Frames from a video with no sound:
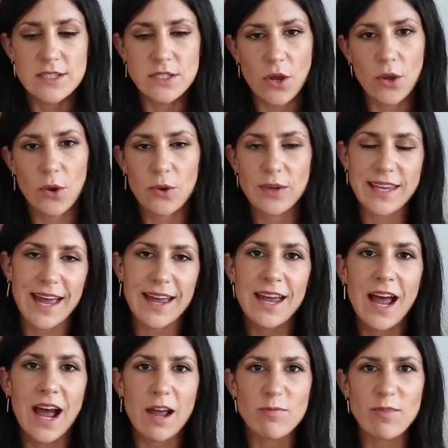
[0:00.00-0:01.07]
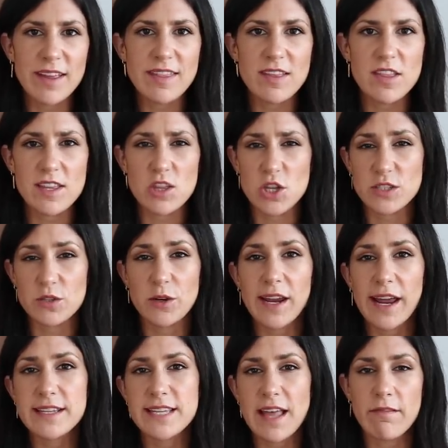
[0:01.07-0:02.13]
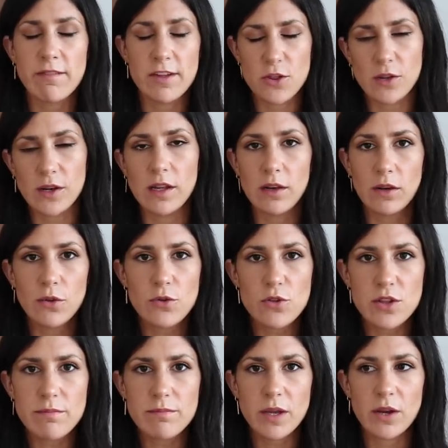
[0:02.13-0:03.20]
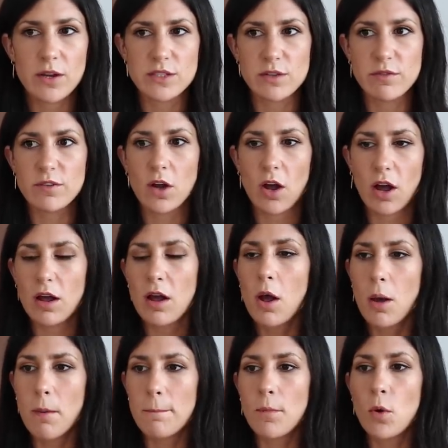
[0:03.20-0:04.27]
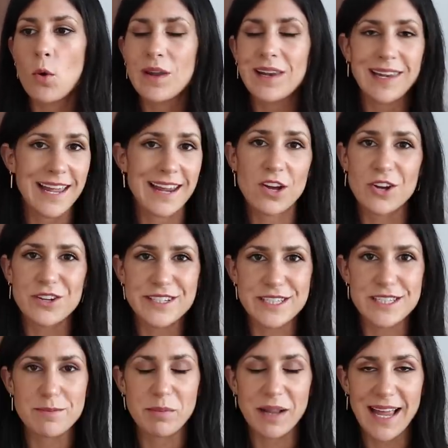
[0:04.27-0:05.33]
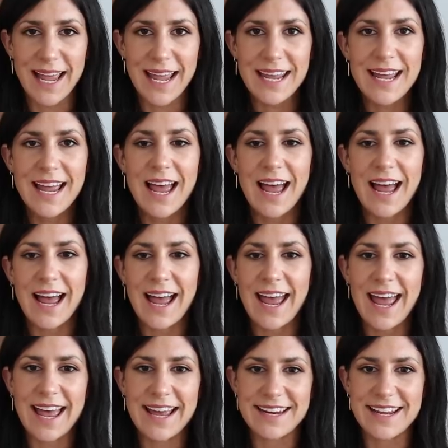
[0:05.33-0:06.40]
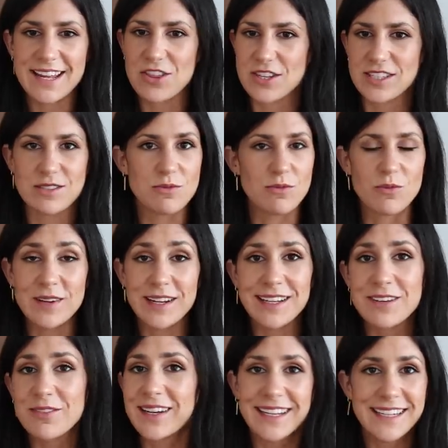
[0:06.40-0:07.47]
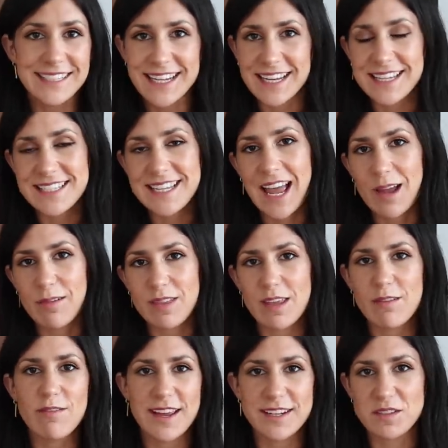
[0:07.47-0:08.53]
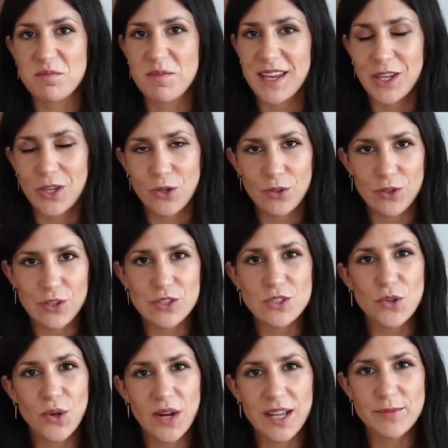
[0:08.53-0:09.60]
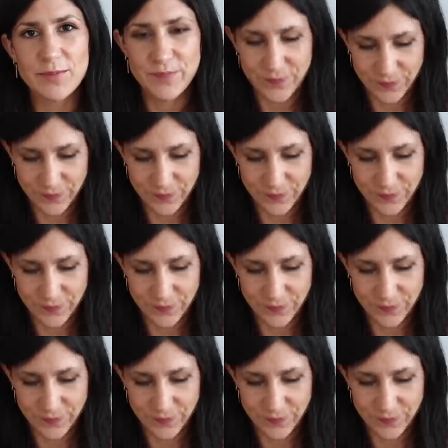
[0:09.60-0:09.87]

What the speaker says: So yeah, I find that it just creates that visual illusion because you've got more leg on display, and it just really, really does have the effect of making you look taller.